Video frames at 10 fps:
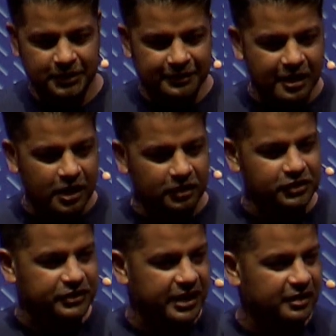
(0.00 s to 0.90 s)
not
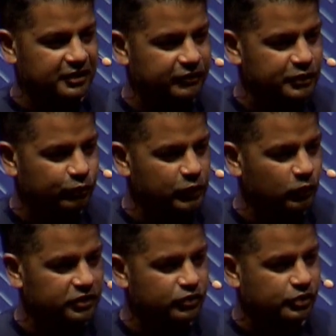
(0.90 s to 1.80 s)
understand the difference between
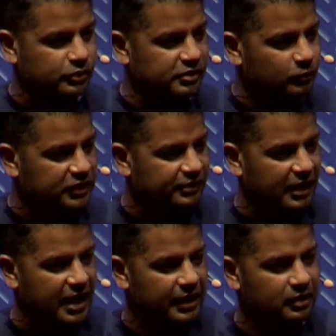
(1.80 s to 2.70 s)
what's truth and what's a
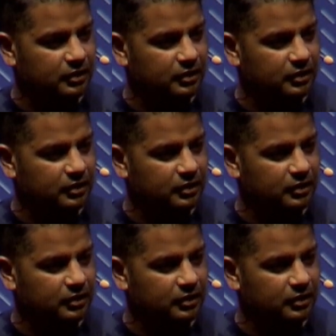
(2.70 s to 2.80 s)
lie?